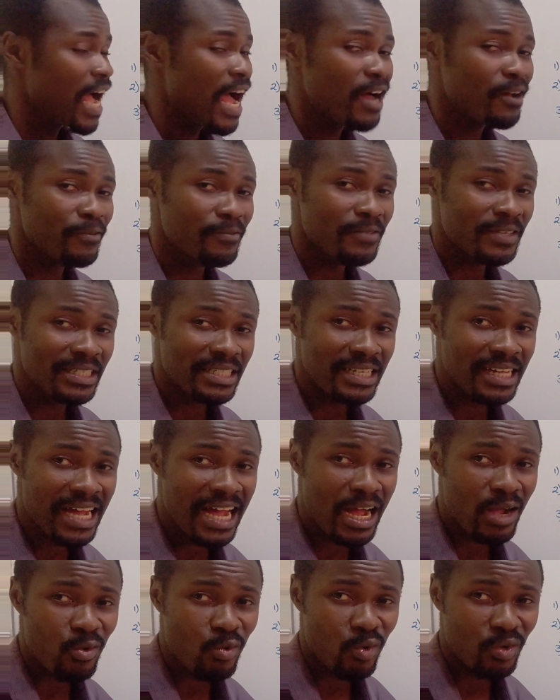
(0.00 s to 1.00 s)
how
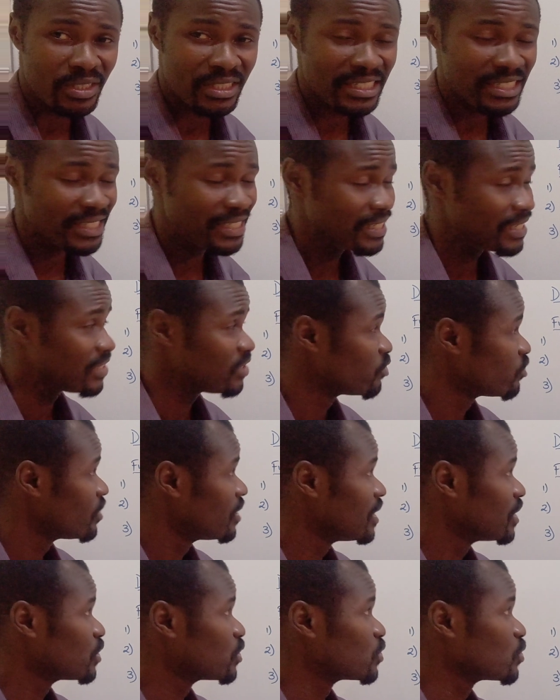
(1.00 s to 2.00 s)
physical quantities
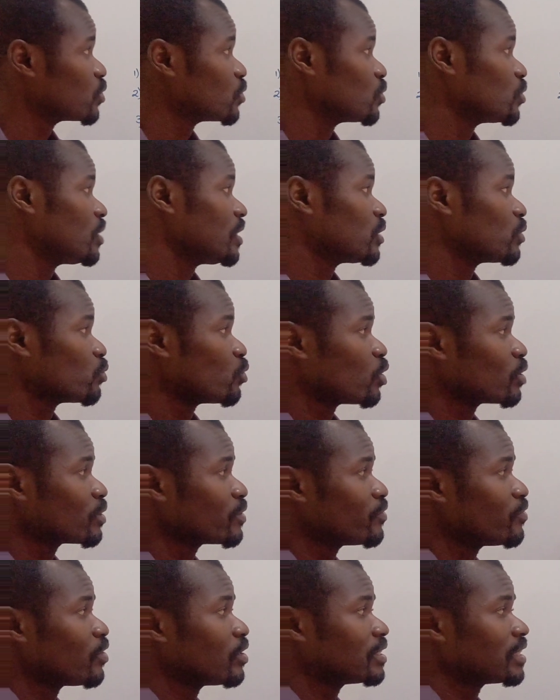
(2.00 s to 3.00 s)
relate to this what?